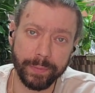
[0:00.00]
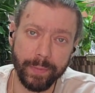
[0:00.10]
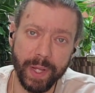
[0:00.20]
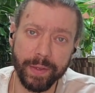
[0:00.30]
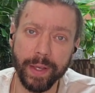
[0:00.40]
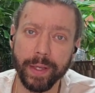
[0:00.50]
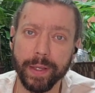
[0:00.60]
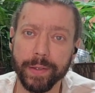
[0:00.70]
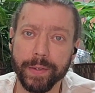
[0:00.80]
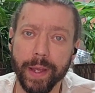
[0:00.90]

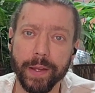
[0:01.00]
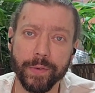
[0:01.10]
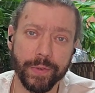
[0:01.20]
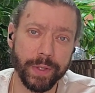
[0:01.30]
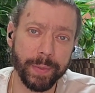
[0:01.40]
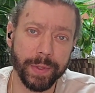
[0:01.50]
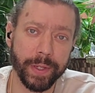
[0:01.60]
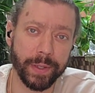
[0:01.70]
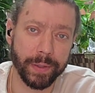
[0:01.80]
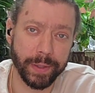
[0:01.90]
Thinking is dangerously,
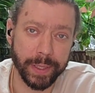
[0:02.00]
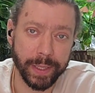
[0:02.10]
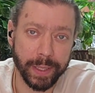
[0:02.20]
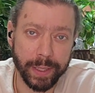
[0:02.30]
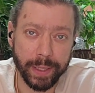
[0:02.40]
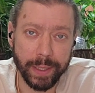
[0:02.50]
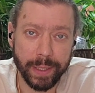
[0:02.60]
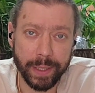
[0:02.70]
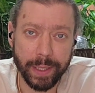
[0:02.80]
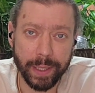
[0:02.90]
particularly
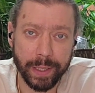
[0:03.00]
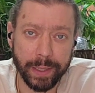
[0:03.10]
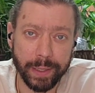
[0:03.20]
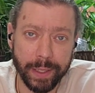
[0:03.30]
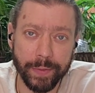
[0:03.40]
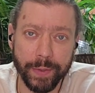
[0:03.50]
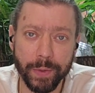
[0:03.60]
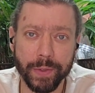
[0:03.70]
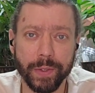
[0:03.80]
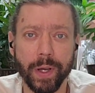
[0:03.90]
if
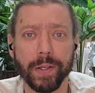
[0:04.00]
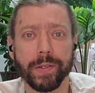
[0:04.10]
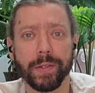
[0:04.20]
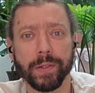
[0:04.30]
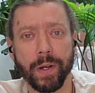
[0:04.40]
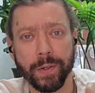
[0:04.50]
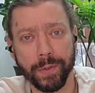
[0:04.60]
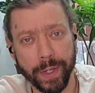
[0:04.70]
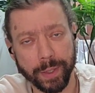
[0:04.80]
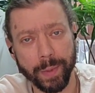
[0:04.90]
those thoughts
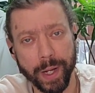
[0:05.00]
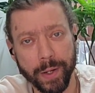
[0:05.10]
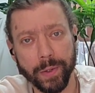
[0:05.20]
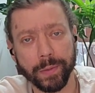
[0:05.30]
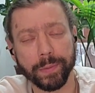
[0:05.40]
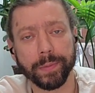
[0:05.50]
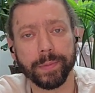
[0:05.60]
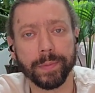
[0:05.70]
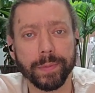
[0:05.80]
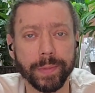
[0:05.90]
contradict my own.
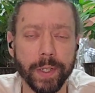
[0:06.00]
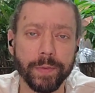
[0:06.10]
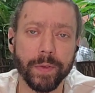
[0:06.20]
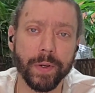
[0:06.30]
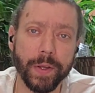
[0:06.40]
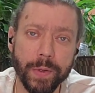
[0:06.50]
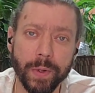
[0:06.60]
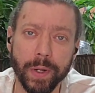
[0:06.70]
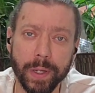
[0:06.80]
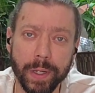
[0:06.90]
Therefore, you
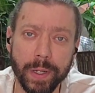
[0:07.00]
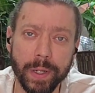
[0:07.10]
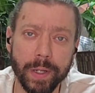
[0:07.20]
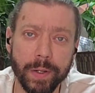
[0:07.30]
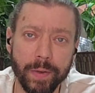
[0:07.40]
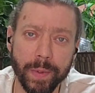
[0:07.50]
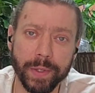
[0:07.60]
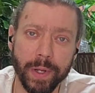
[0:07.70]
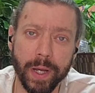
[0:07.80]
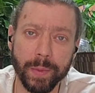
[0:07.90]
are, from the
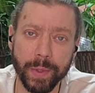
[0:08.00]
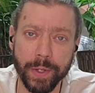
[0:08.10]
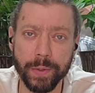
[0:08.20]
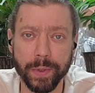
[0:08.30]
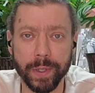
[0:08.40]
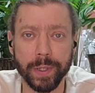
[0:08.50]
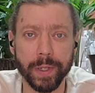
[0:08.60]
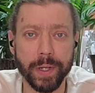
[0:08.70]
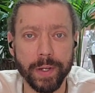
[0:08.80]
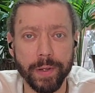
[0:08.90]
time when you were
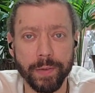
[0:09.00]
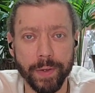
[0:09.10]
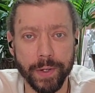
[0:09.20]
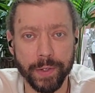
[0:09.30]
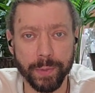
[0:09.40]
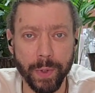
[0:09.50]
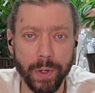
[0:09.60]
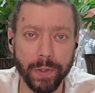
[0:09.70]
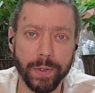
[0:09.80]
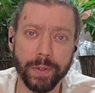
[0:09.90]
very
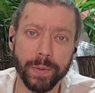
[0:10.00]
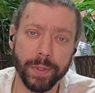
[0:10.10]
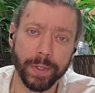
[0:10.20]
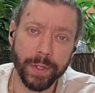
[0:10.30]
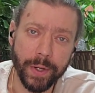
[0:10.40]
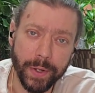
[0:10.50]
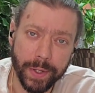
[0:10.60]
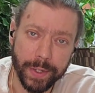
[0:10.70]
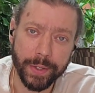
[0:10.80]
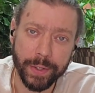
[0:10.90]
small, you were
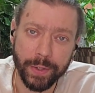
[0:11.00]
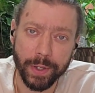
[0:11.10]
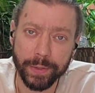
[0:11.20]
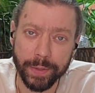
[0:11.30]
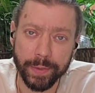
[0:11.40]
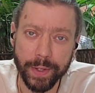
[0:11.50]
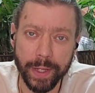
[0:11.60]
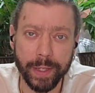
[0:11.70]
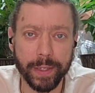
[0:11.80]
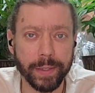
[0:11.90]
encouraged not to
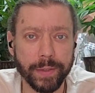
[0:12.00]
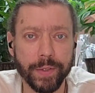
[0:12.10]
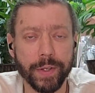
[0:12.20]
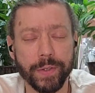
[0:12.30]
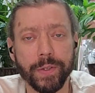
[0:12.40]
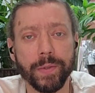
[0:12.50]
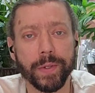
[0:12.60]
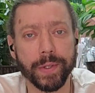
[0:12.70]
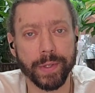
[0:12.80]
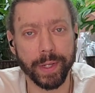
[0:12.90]
think, just
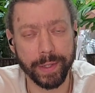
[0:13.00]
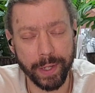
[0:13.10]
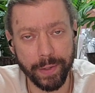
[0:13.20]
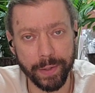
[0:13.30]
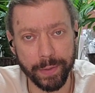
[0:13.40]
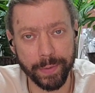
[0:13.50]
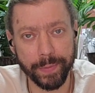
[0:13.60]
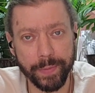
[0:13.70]
do as I tell you,